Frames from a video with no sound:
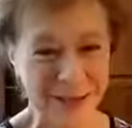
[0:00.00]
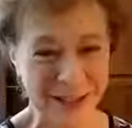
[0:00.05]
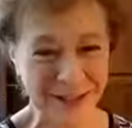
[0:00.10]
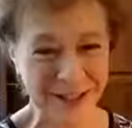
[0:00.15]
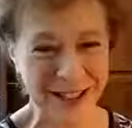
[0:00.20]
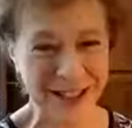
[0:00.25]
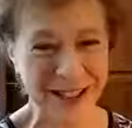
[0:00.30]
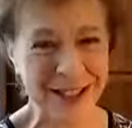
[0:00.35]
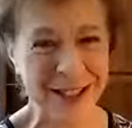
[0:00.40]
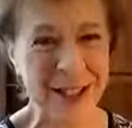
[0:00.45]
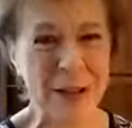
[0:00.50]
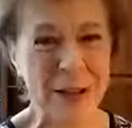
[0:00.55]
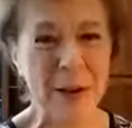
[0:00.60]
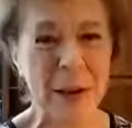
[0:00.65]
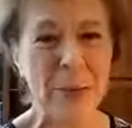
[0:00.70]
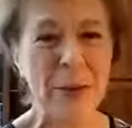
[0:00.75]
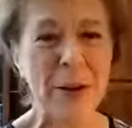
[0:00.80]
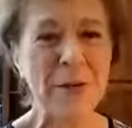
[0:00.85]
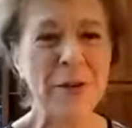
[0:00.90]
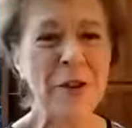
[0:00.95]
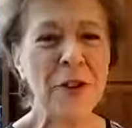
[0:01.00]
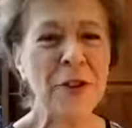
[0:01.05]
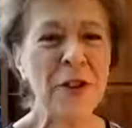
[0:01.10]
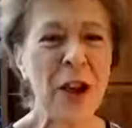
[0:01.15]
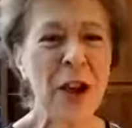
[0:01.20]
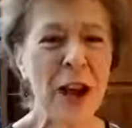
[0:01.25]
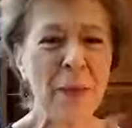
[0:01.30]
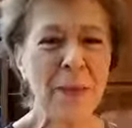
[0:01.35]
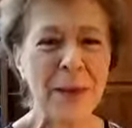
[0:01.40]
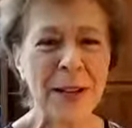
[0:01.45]
well. Maybe that's
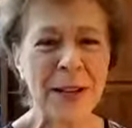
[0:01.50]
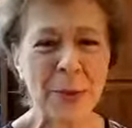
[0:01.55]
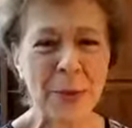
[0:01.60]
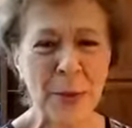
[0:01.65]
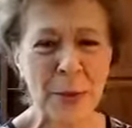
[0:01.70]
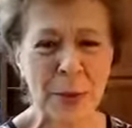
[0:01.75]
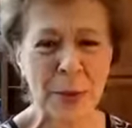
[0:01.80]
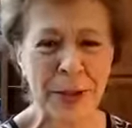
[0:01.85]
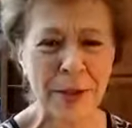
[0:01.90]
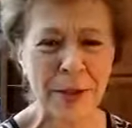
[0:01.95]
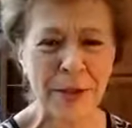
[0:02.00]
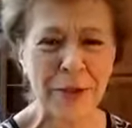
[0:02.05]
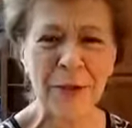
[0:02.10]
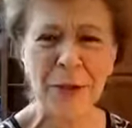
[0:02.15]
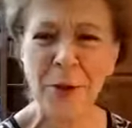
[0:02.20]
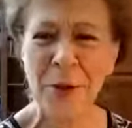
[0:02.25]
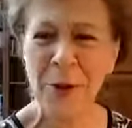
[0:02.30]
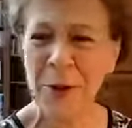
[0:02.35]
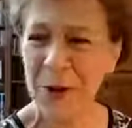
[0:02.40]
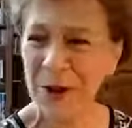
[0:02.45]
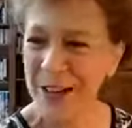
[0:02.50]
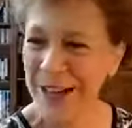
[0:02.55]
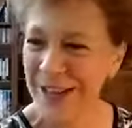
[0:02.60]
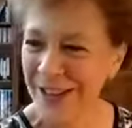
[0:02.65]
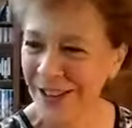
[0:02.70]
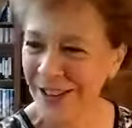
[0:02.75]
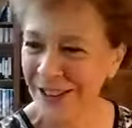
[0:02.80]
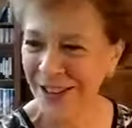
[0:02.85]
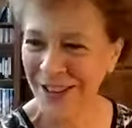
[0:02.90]
what you want to avoid.